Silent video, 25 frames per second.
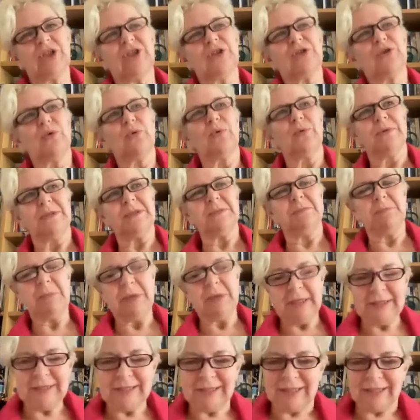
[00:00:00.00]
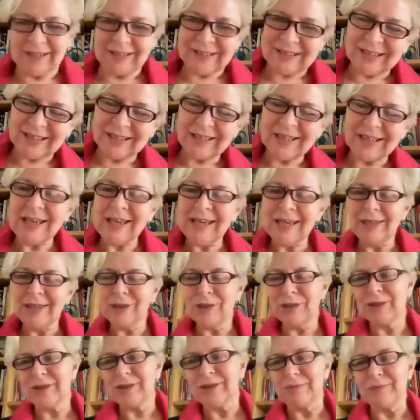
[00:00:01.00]
to those meetings that
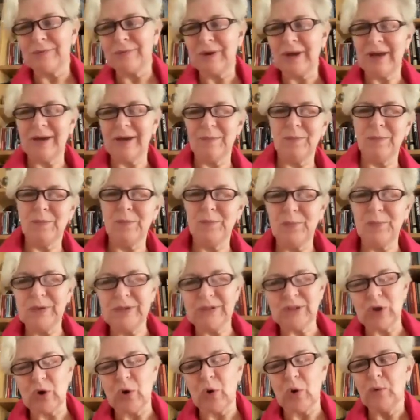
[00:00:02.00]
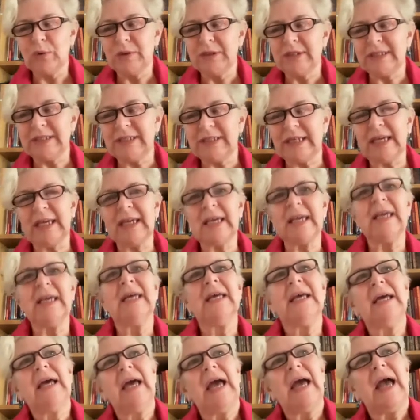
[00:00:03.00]
Keith was hosting,
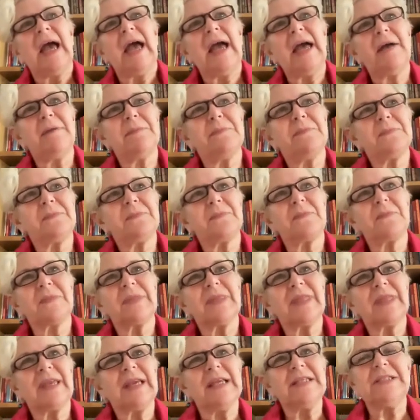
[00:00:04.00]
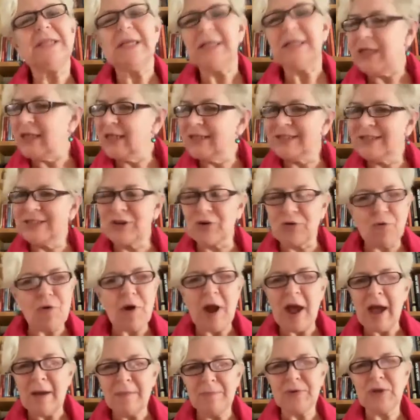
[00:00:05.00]
um, did this
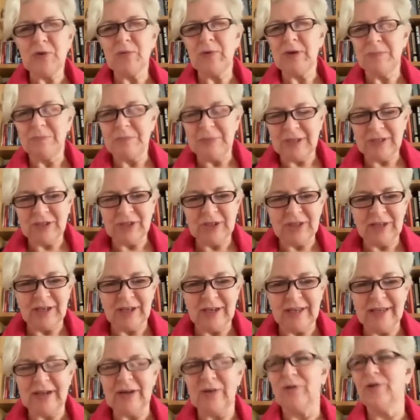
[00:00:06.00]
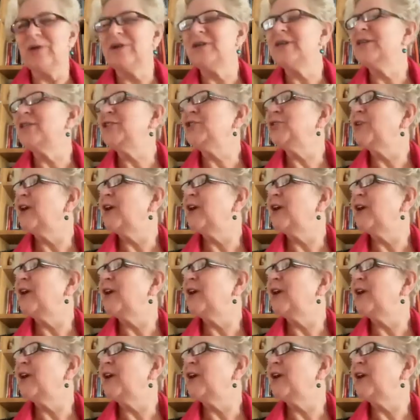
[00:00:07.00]
grab you immediately, or did you